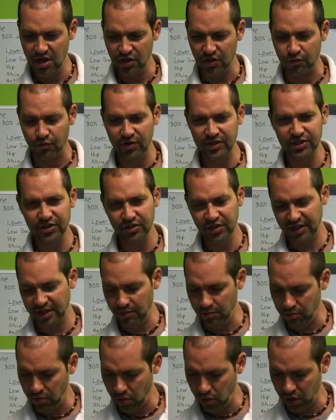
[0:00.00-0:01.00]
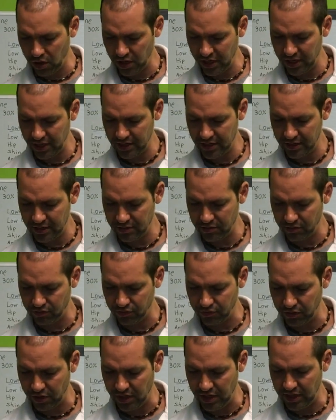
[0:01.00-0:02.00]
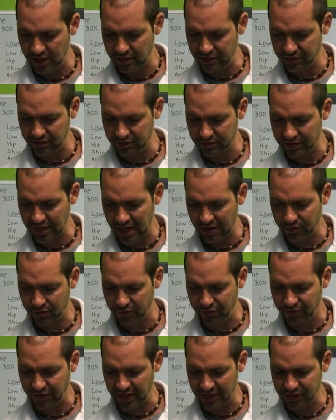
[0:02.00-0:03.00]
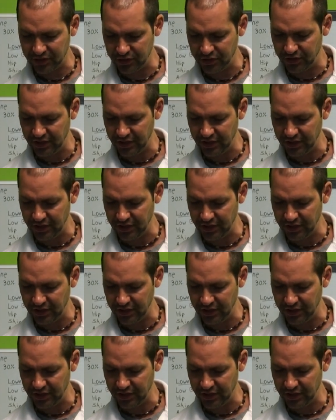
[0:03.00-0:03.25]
The wrist, you're gonna get more lateral flexion